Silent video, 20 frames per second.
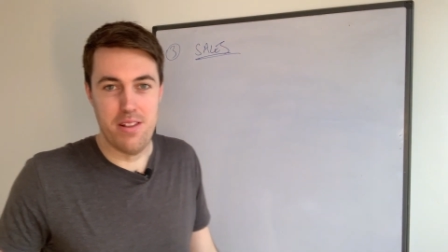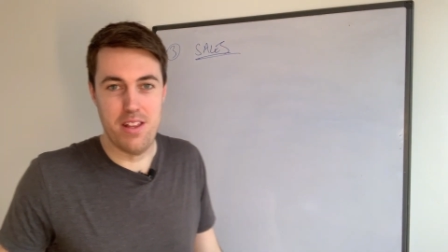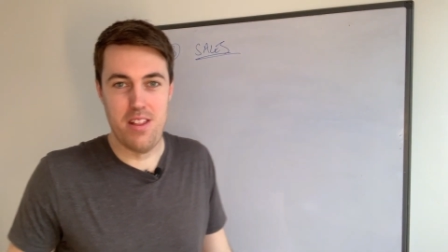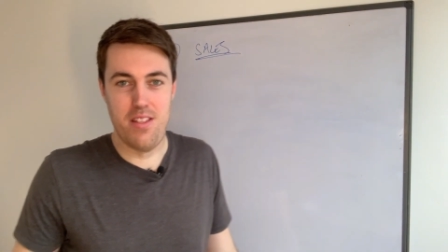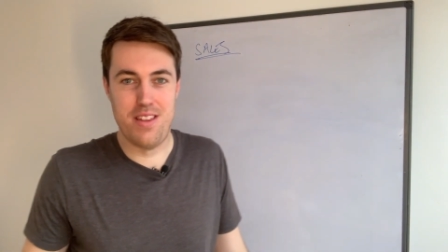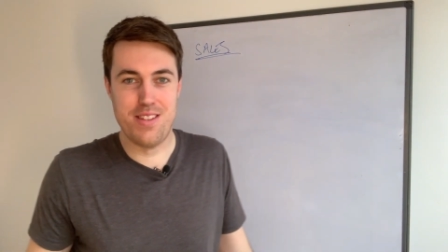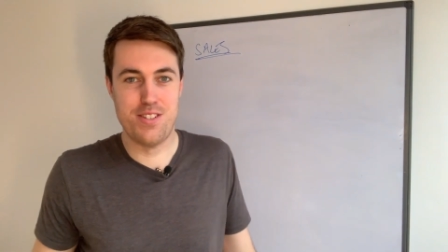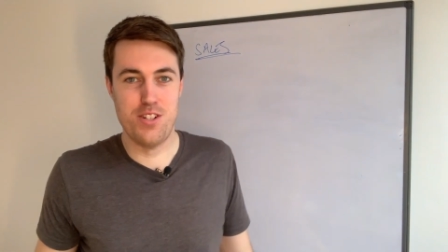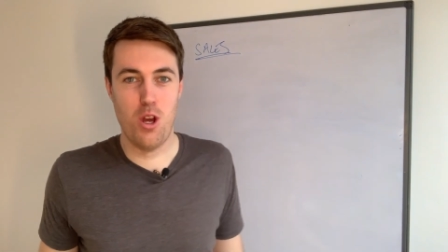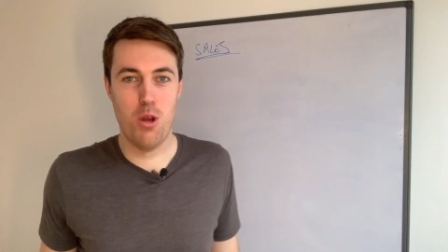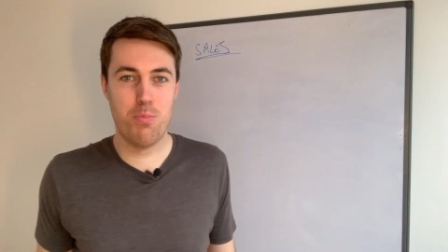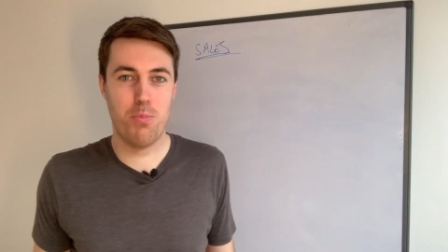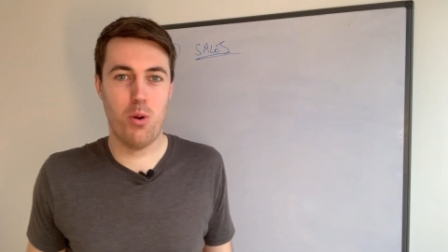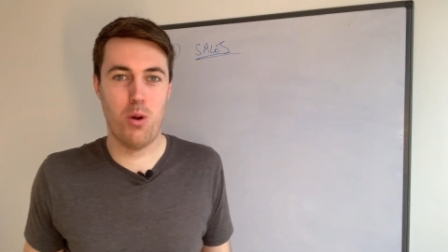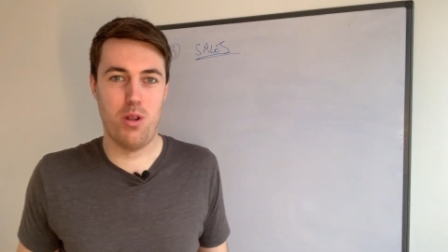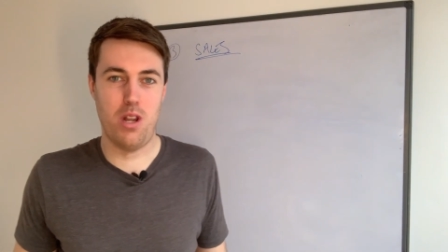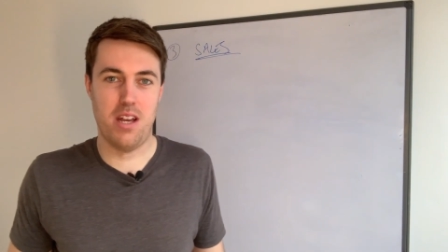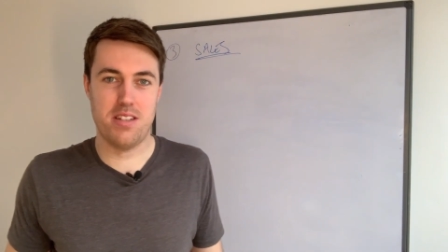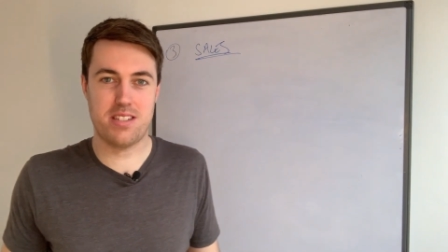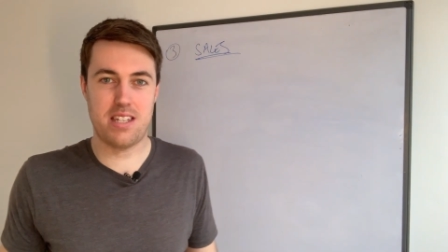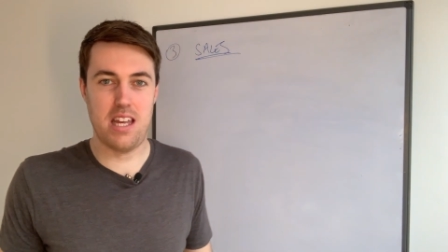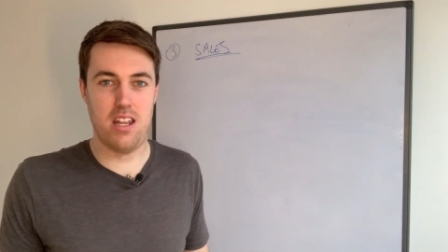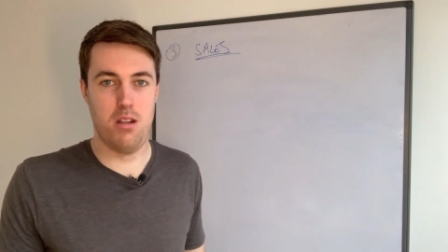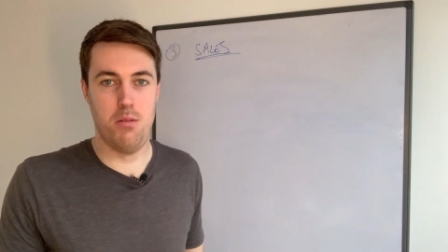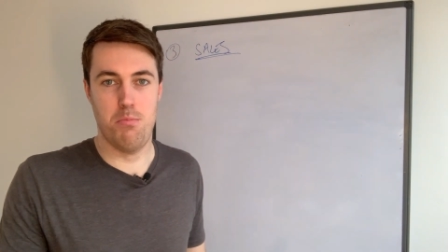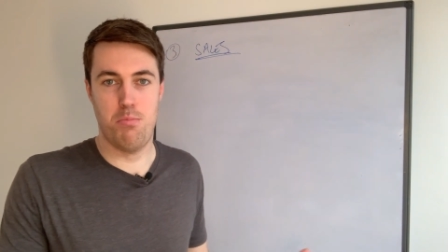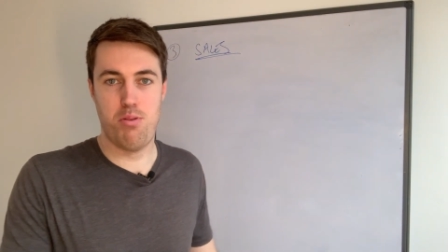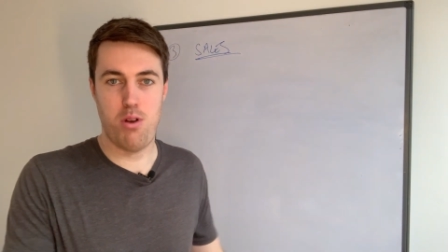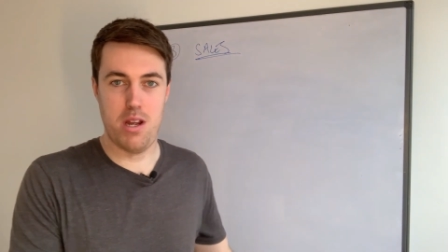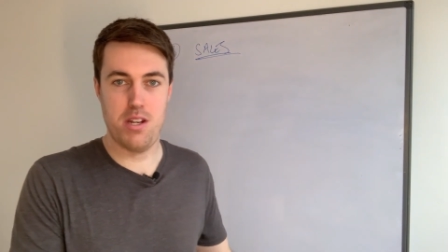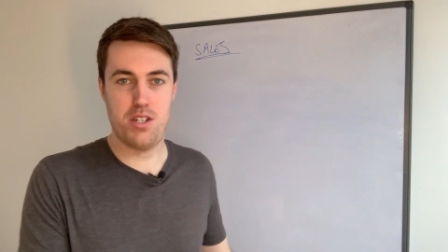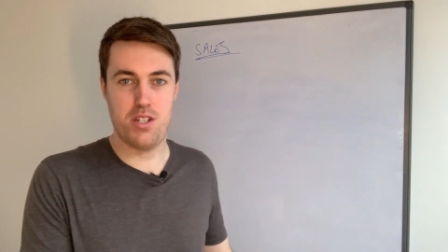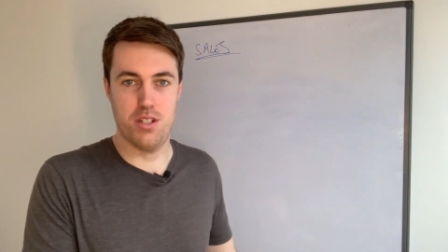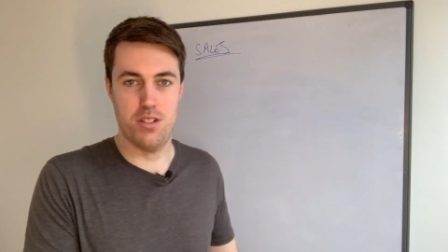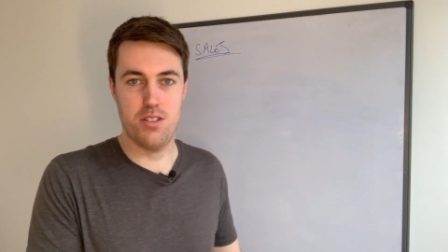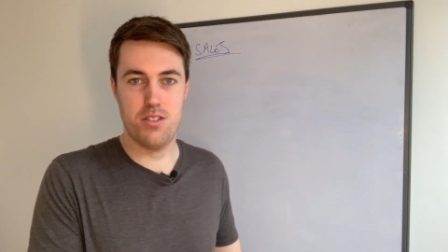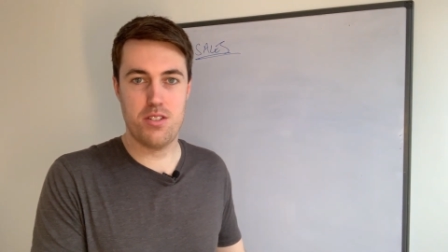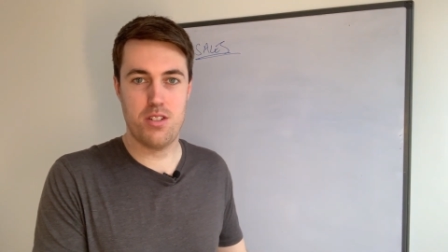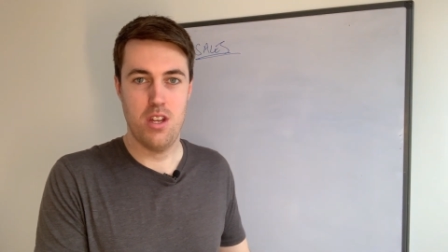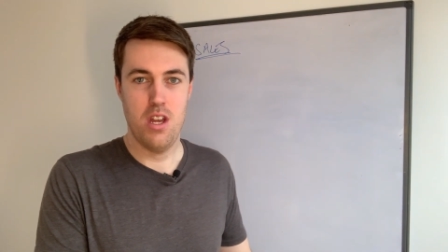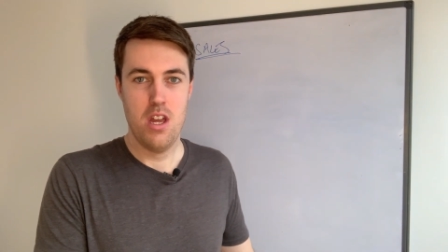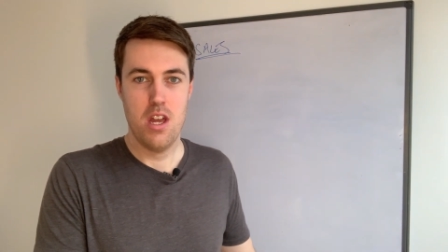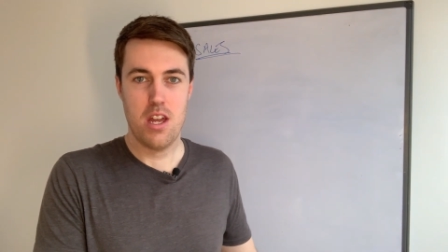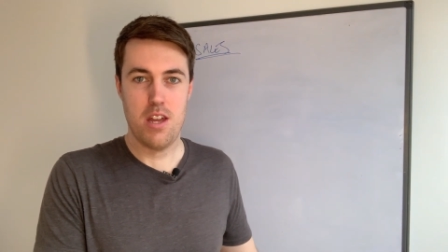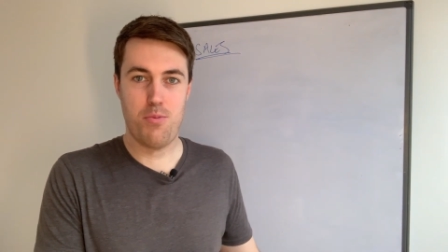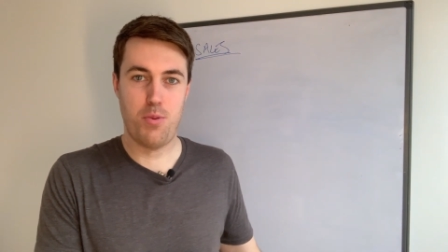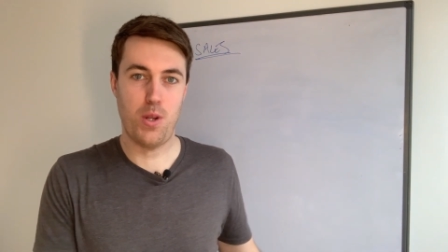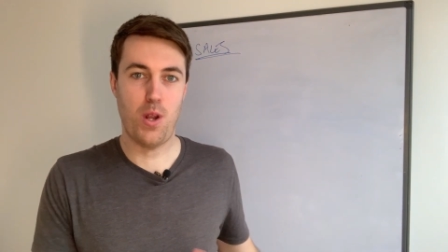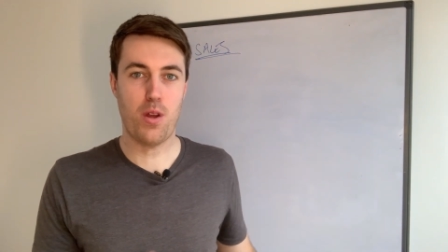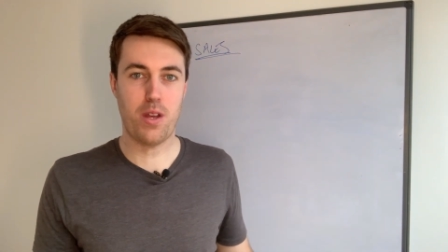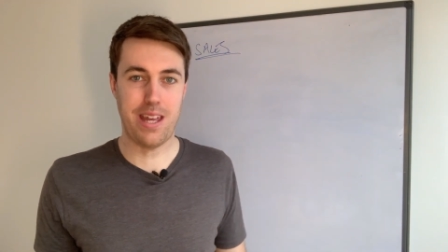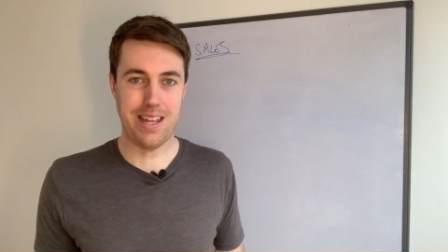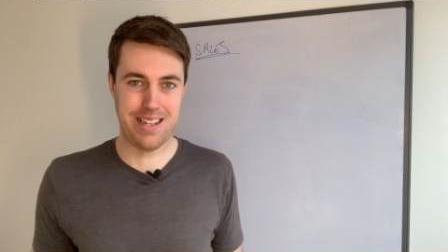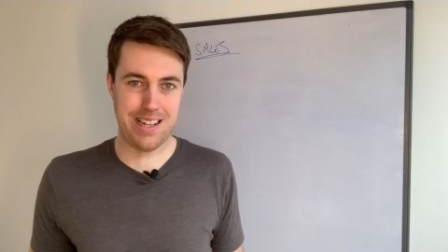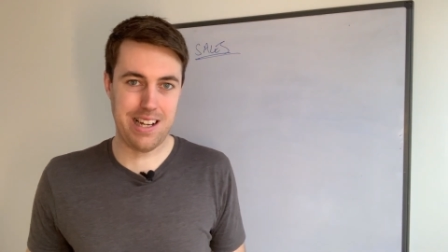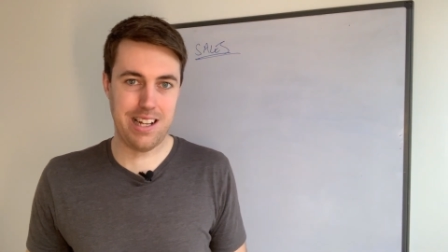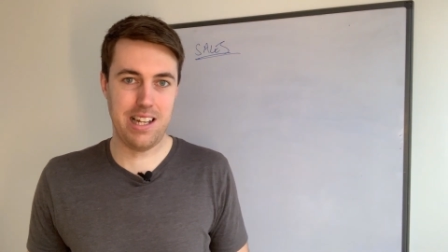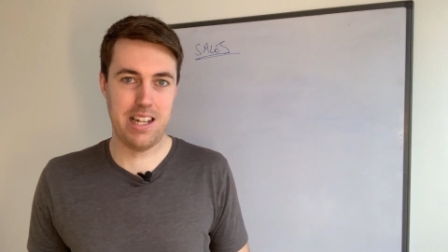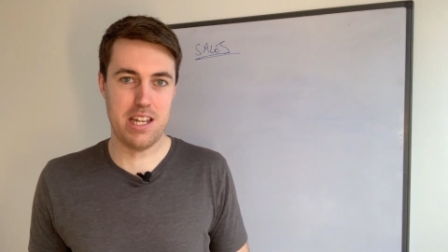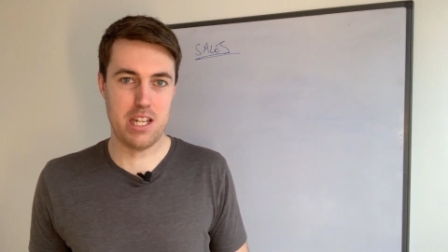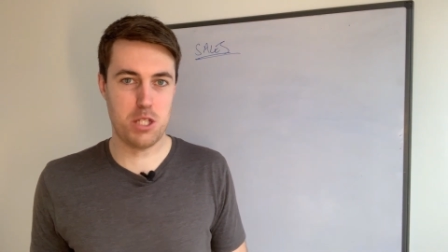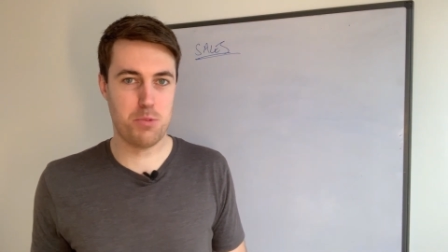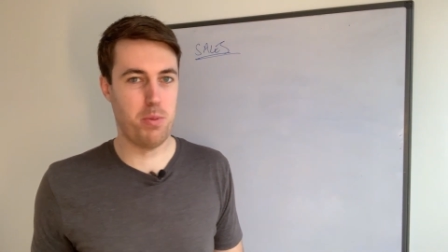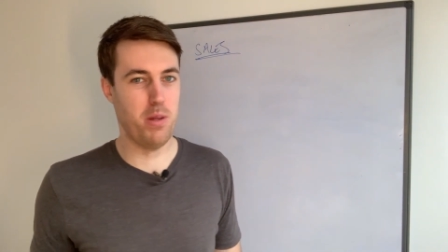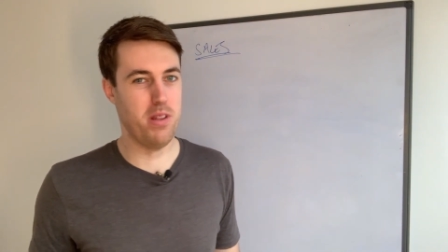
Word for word: There's no point us getting impressions if we don't get clicks,